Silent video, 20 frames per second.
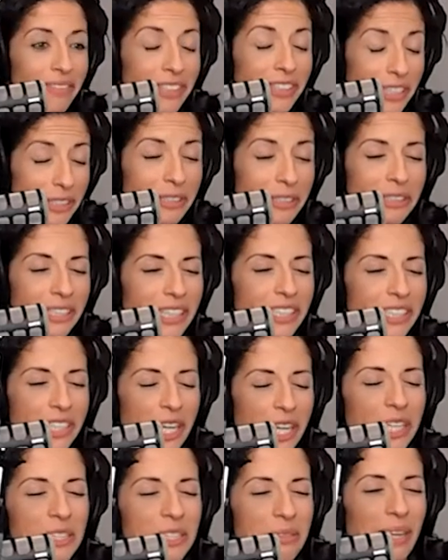Literally, it
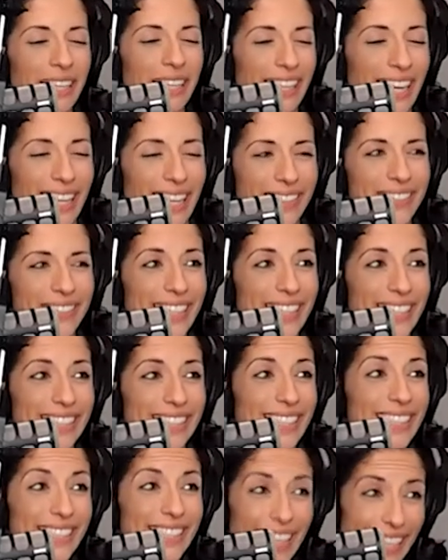changed my life because
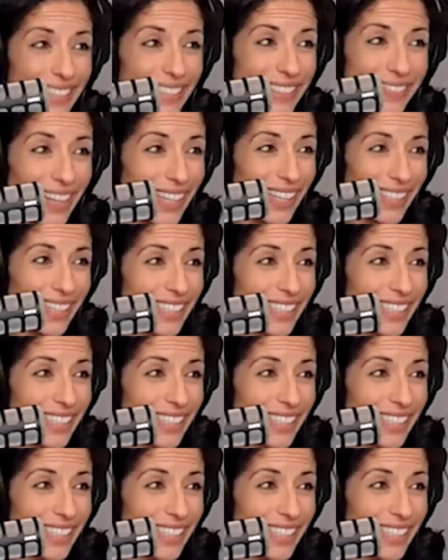it changed my